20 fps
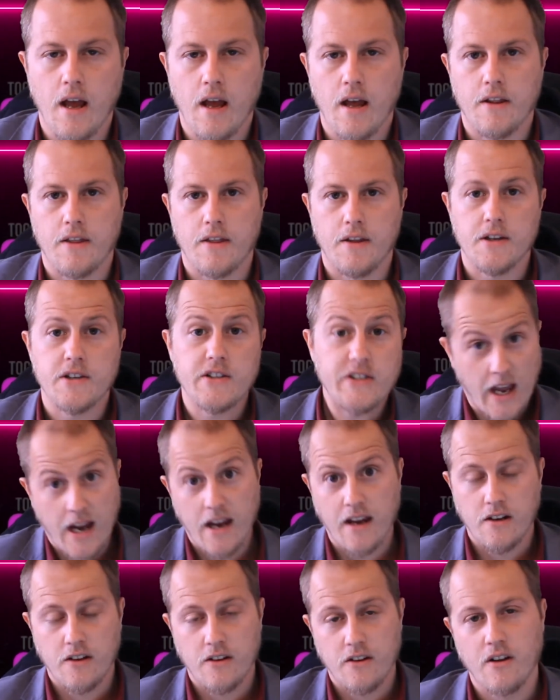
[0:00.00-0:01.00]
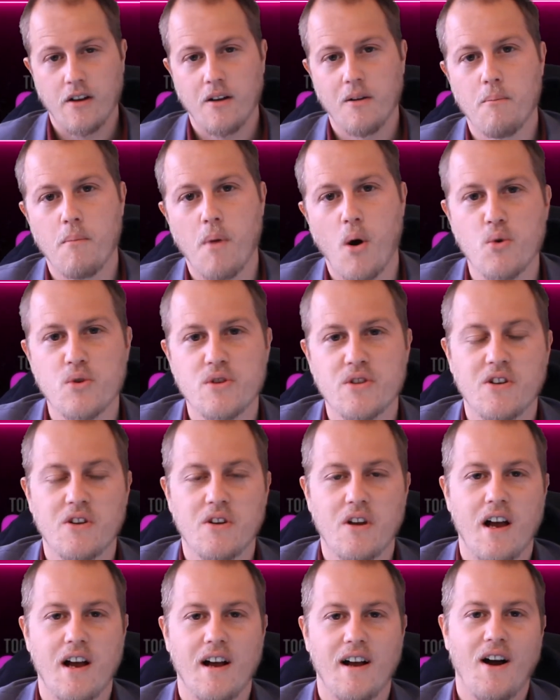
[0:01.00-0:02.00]
the second most
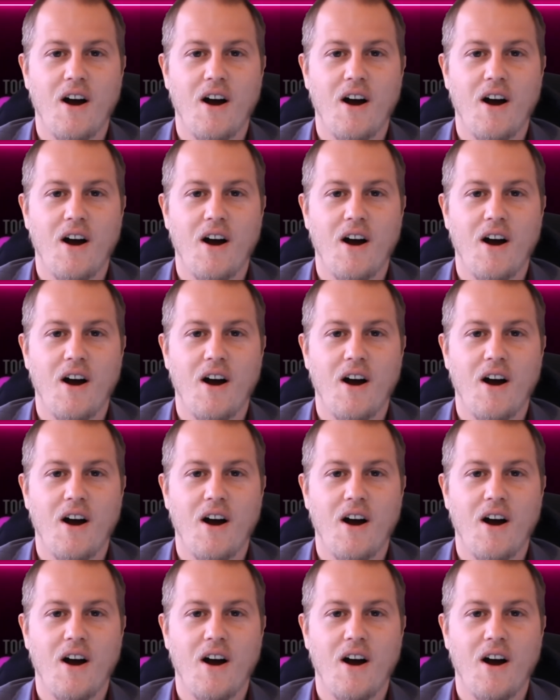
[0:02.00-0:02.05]
uh,